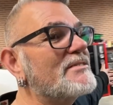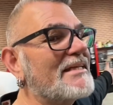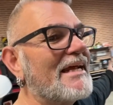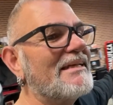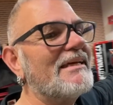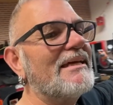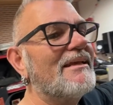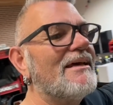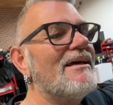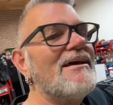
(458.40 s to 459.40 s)
that I need,
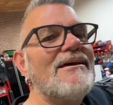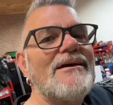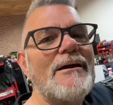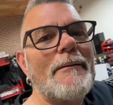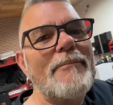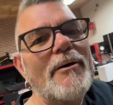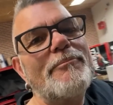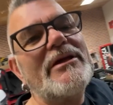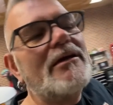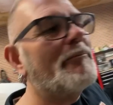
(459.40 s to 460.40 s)
but
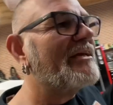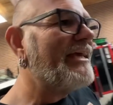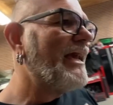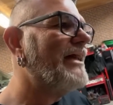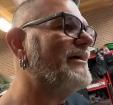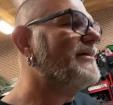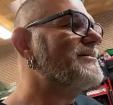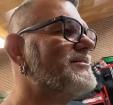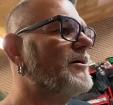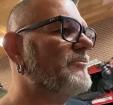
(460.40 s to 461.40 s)
being a mechanic is
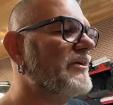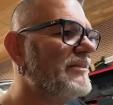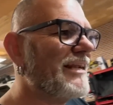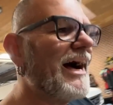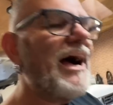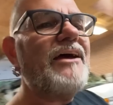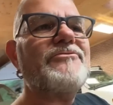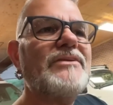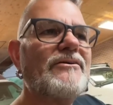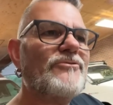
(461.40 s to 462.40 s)
something that I've
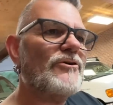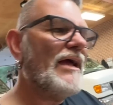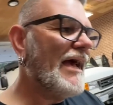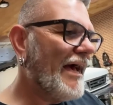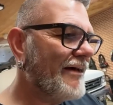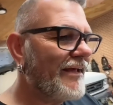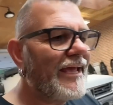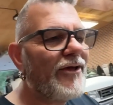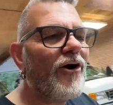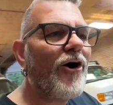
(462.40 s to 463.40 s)
never had
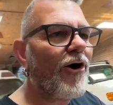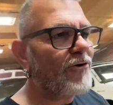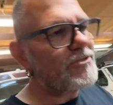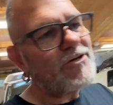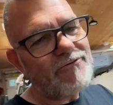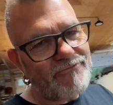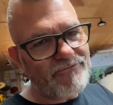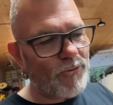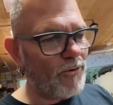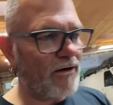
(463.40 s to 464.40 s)
a heart
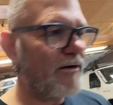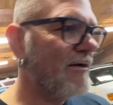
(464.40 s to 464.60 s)
for.